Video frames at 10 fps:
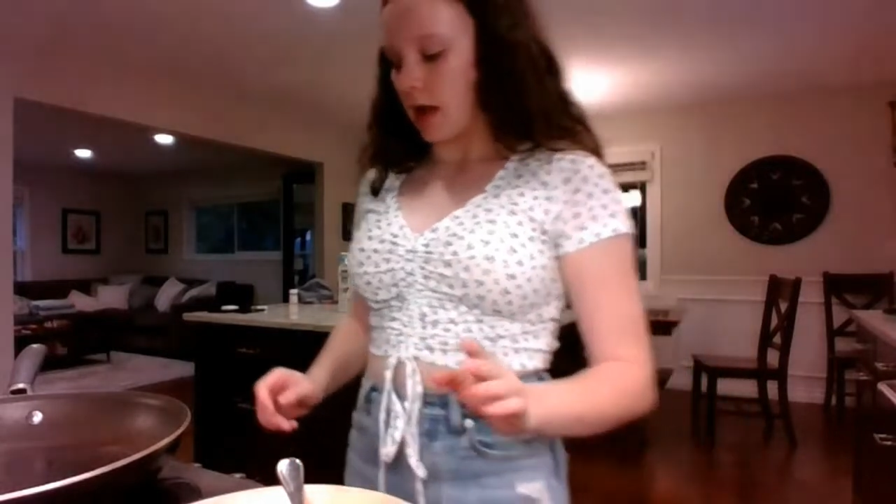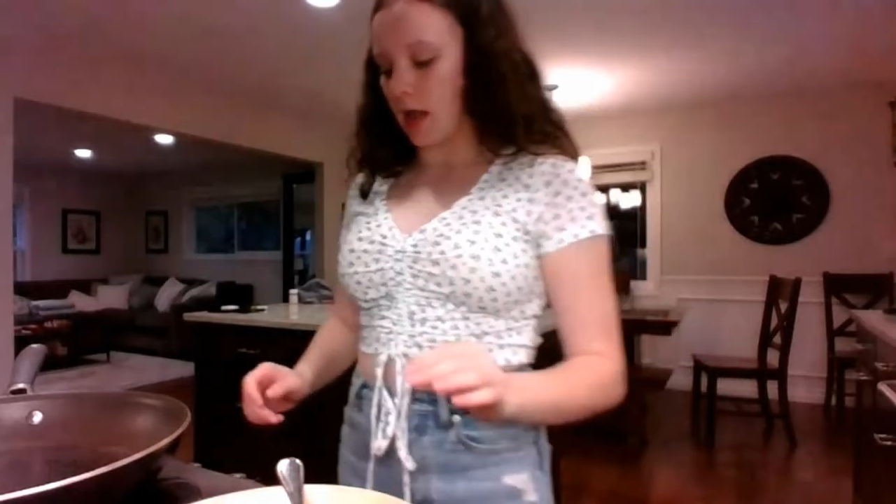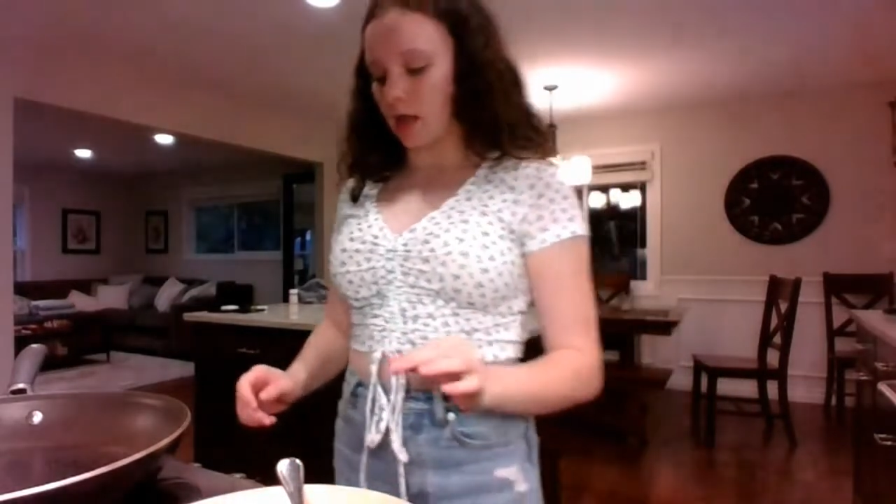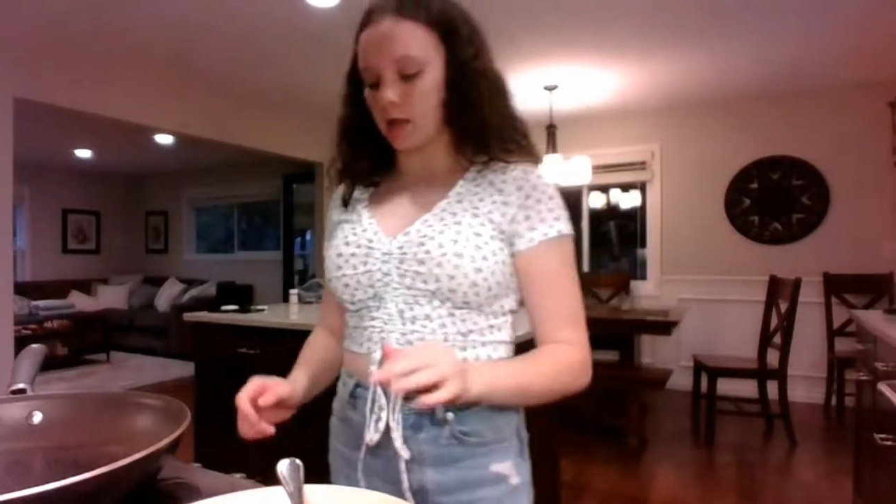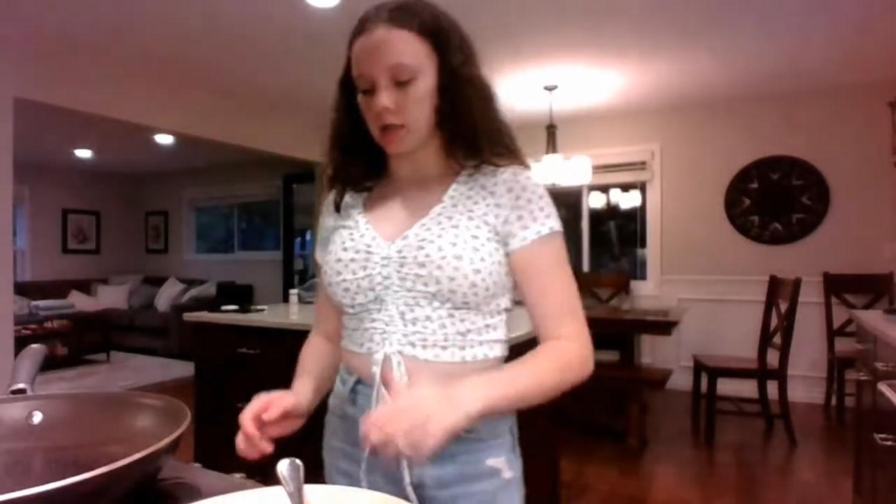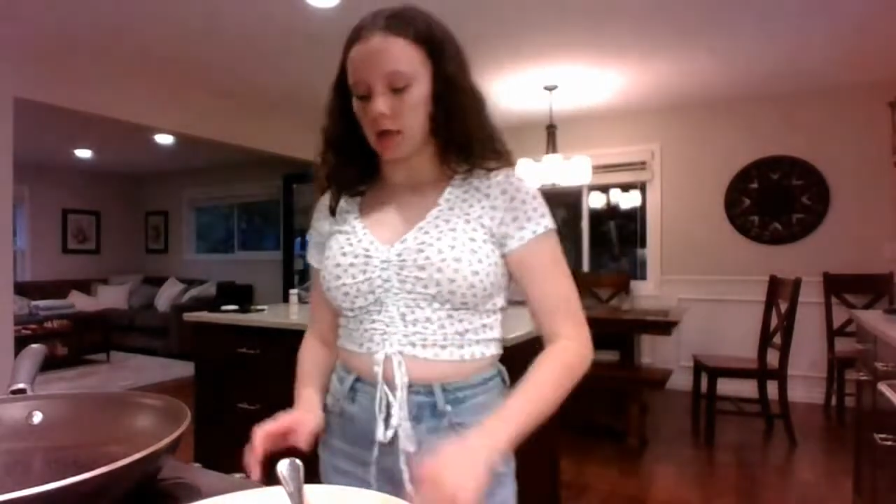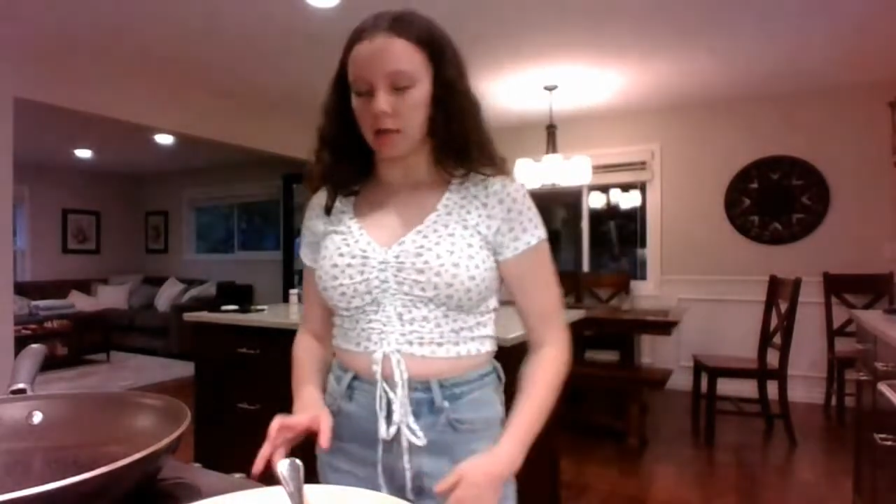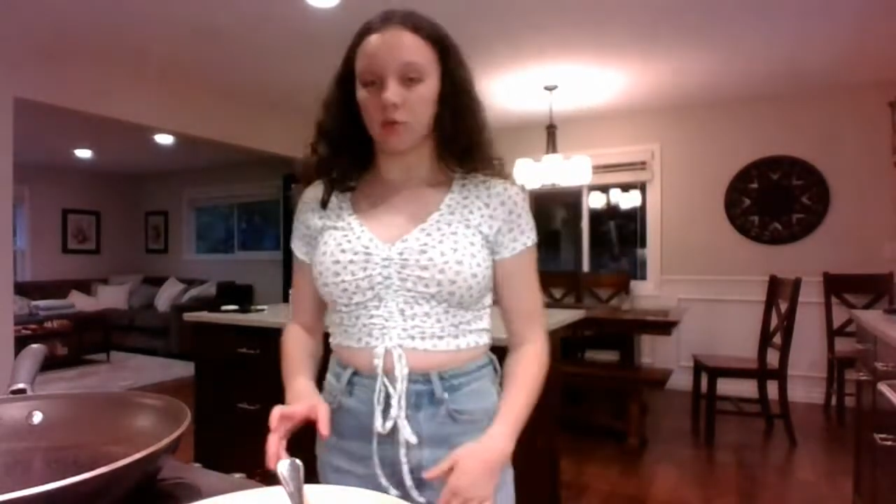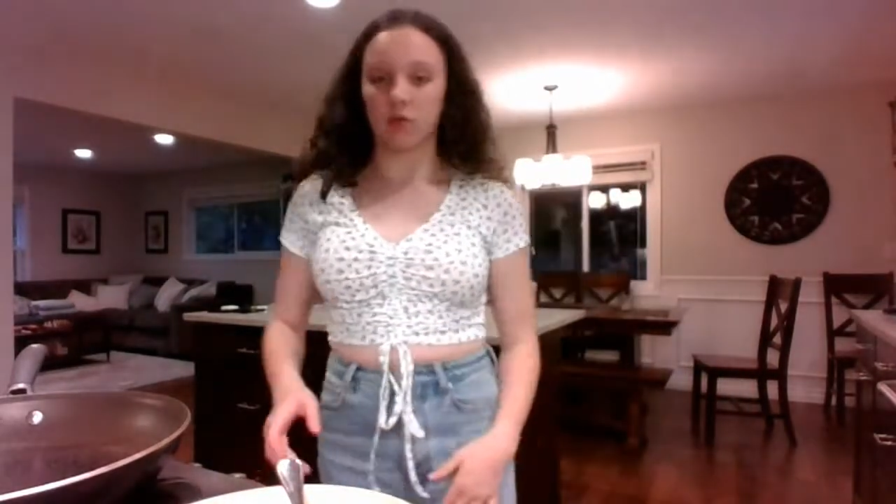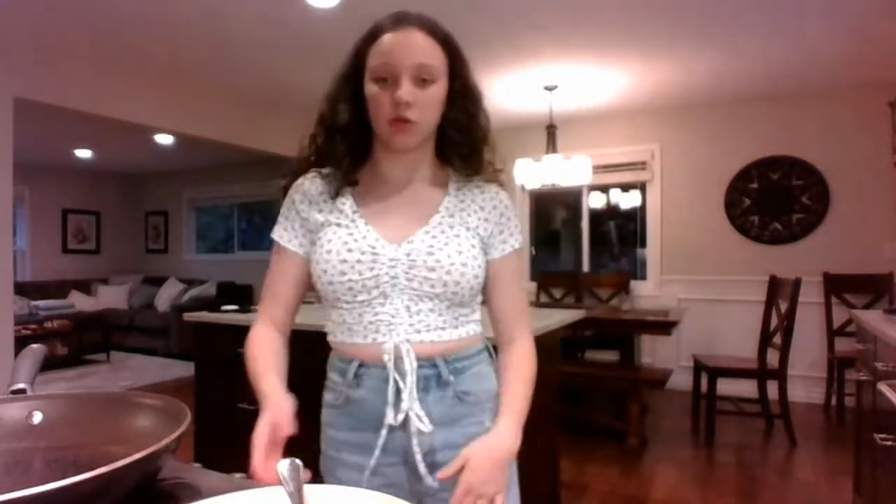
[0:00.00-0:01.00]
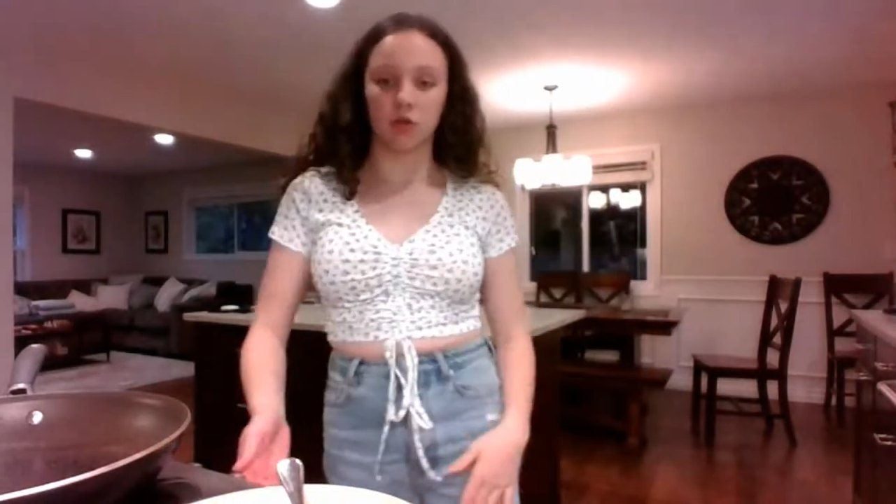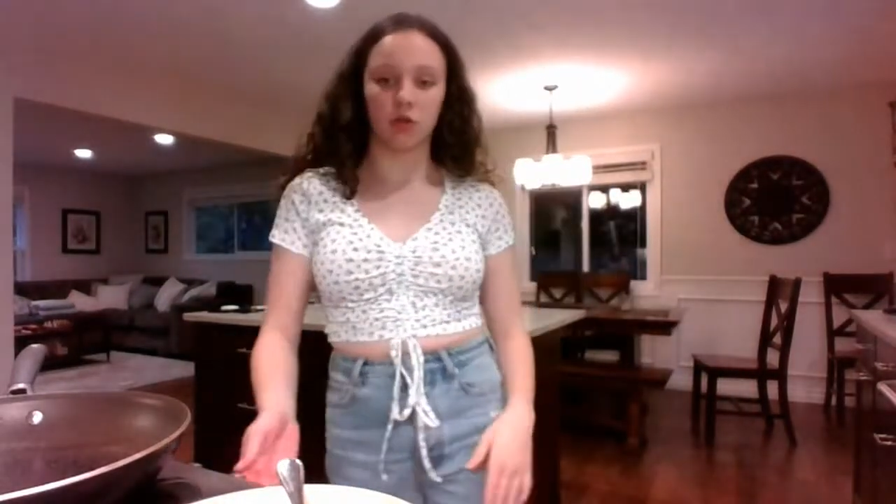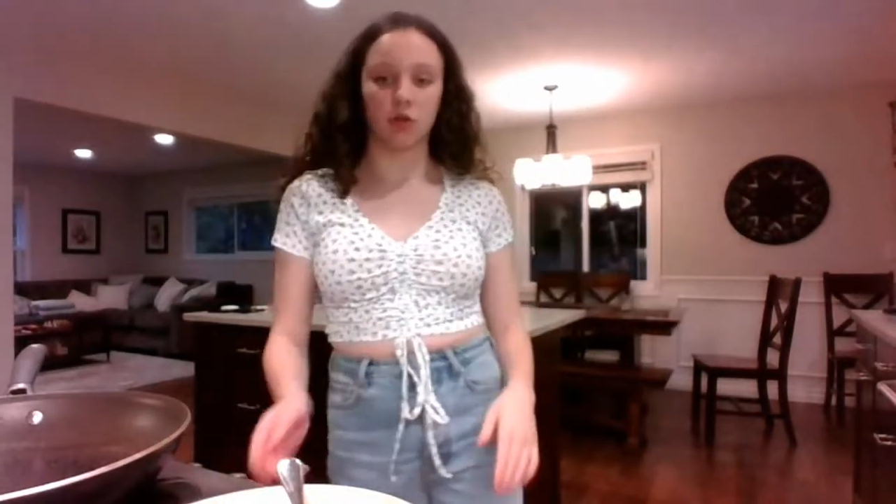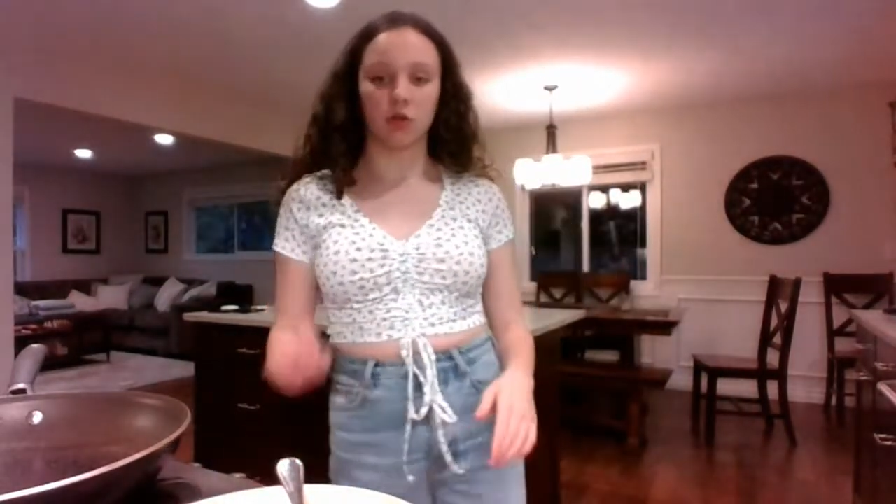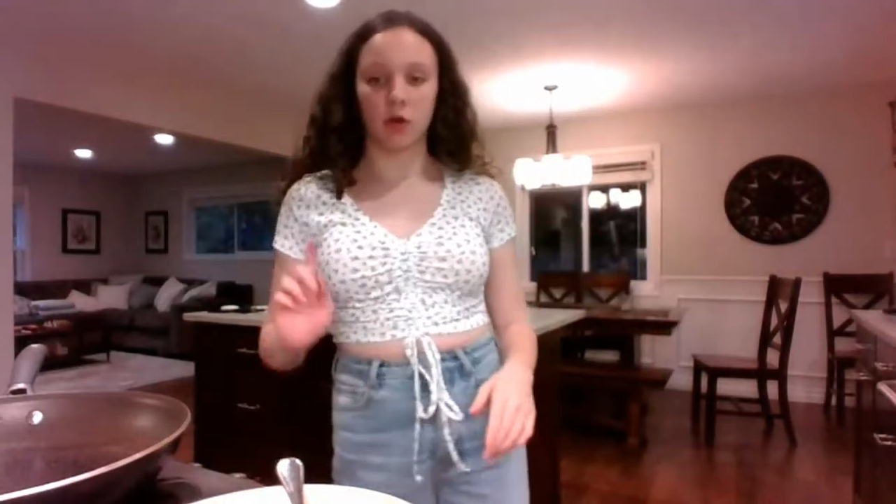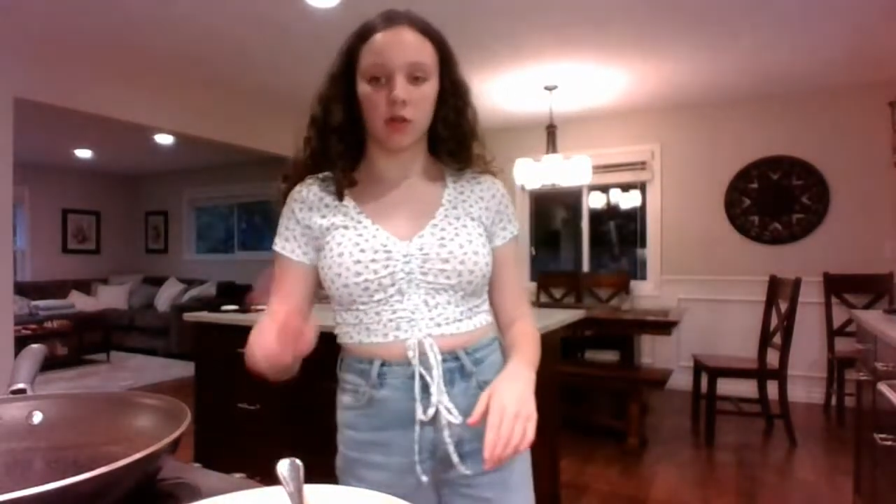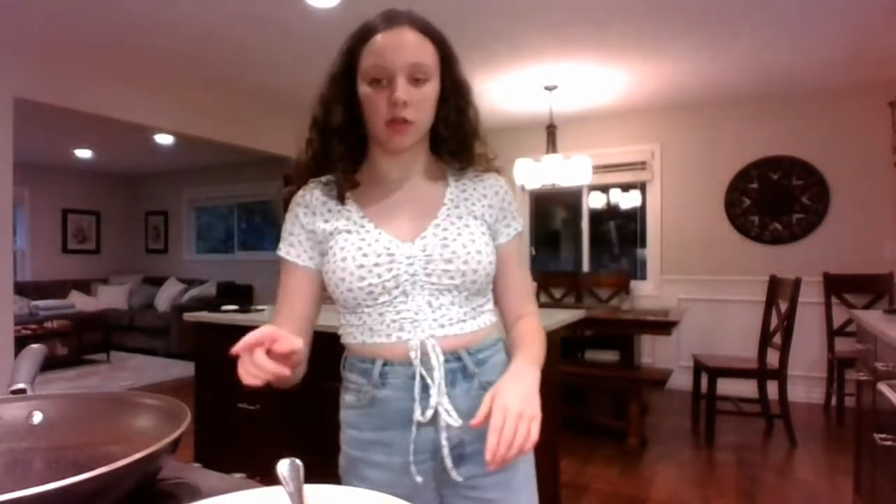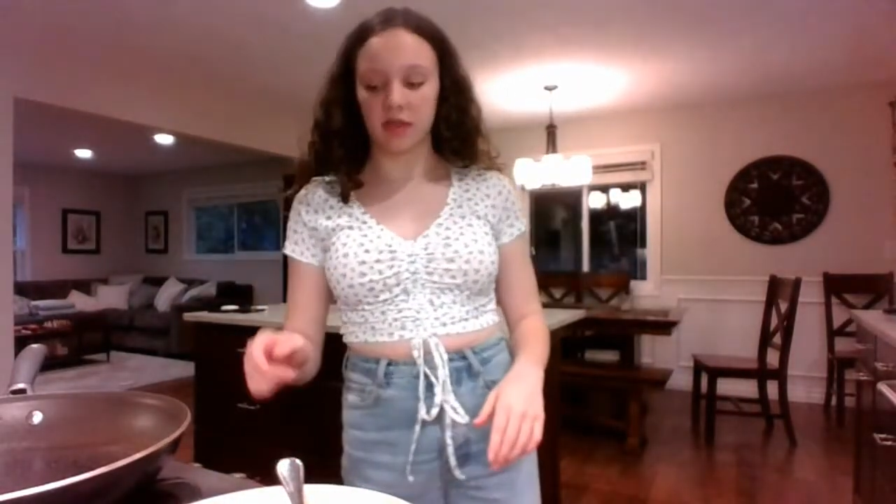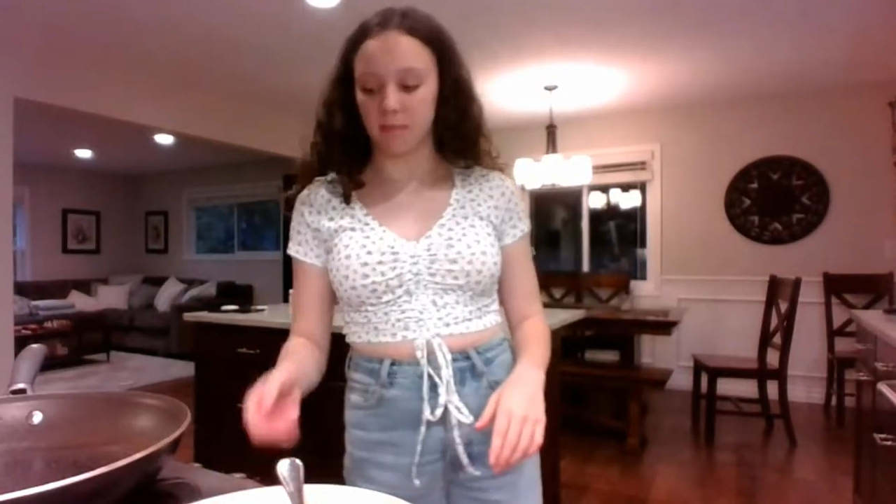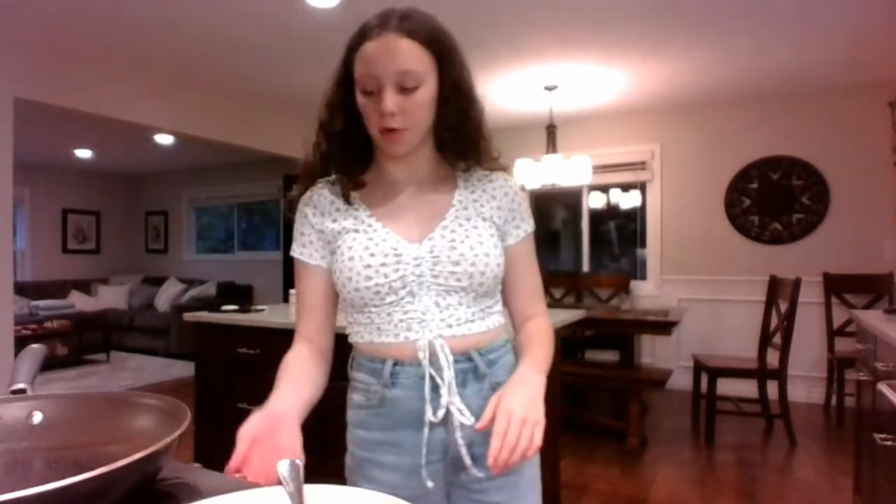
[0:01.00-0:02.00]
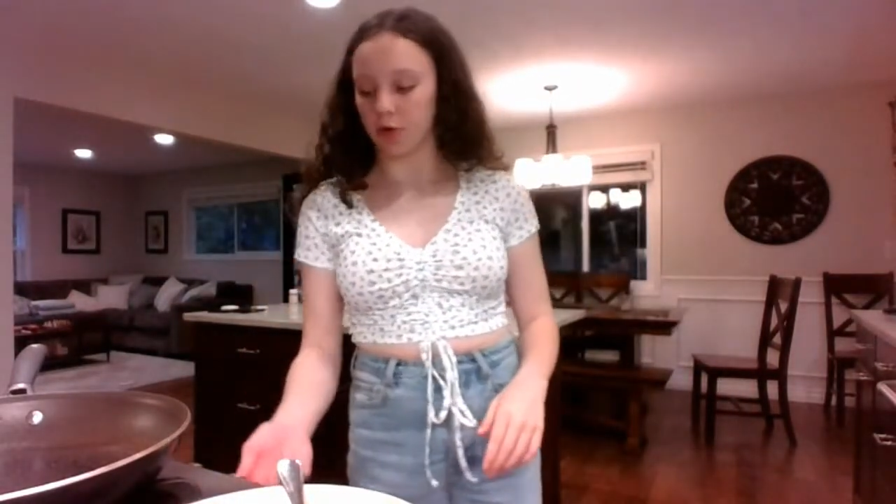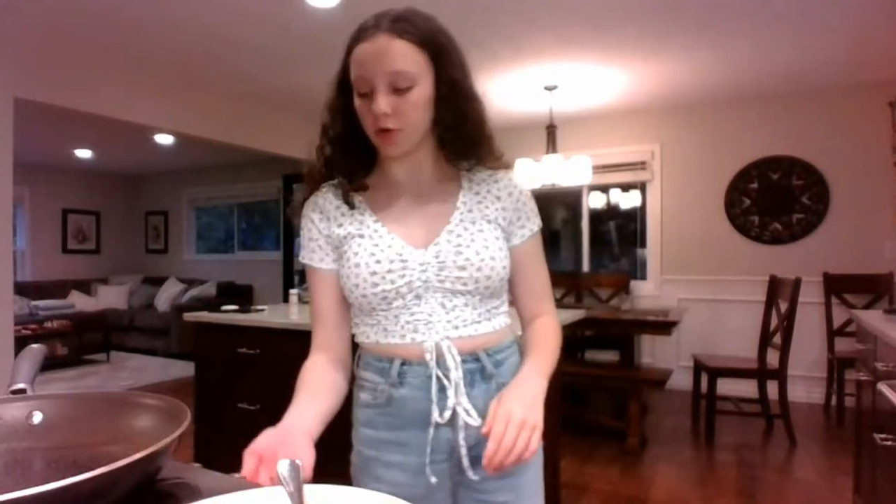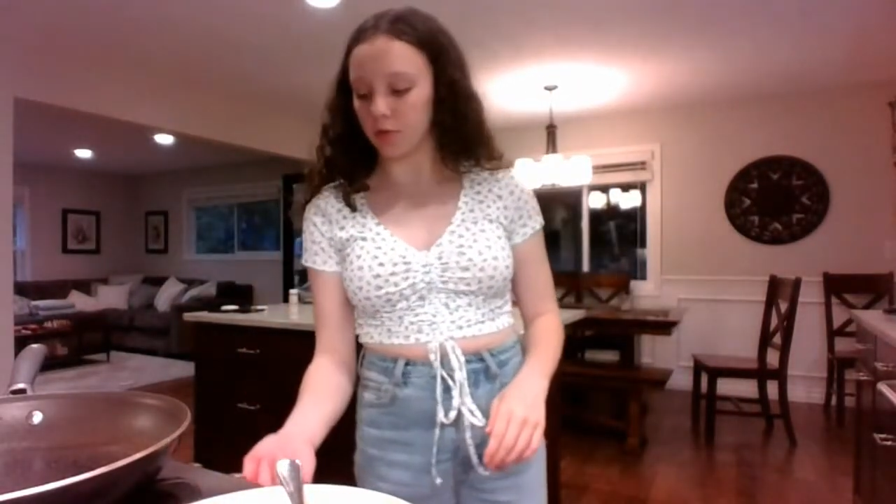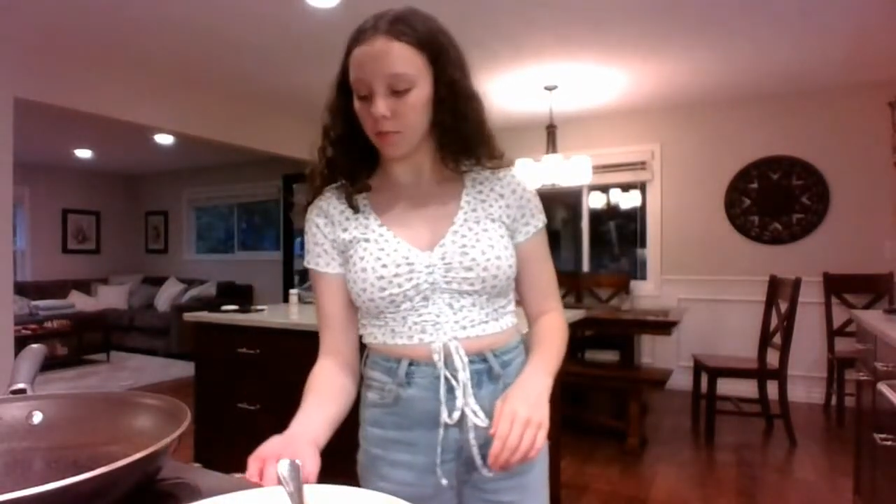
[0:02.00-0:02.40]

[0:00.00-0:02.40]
And I'm going to turn on the burner